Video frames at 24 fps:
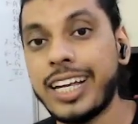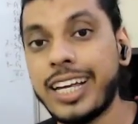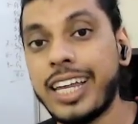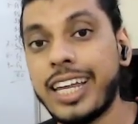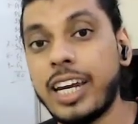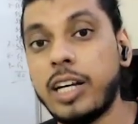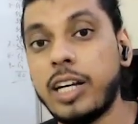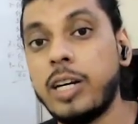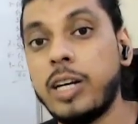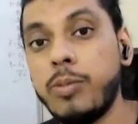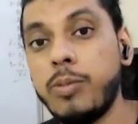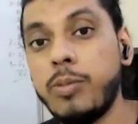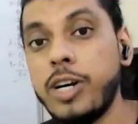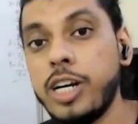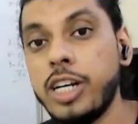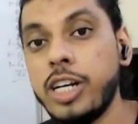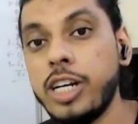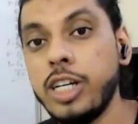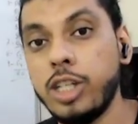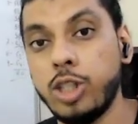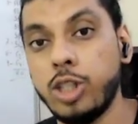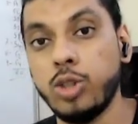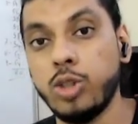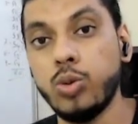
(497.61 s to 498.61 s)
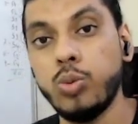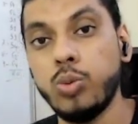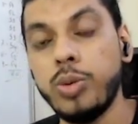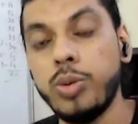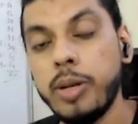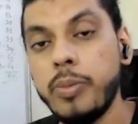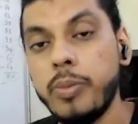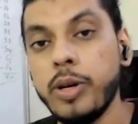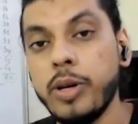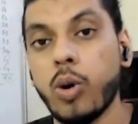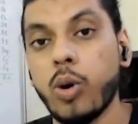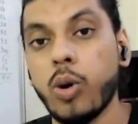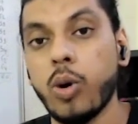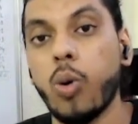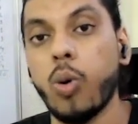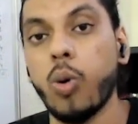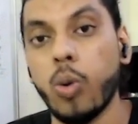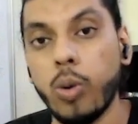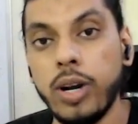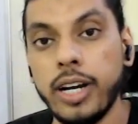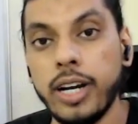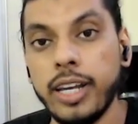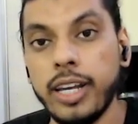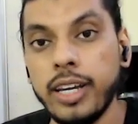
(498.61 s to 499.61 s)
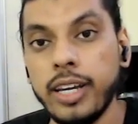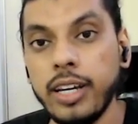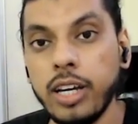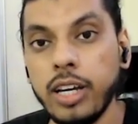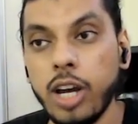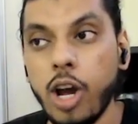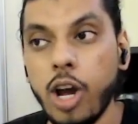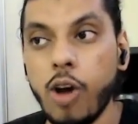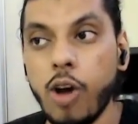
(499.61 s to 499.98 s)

credibility you will be holding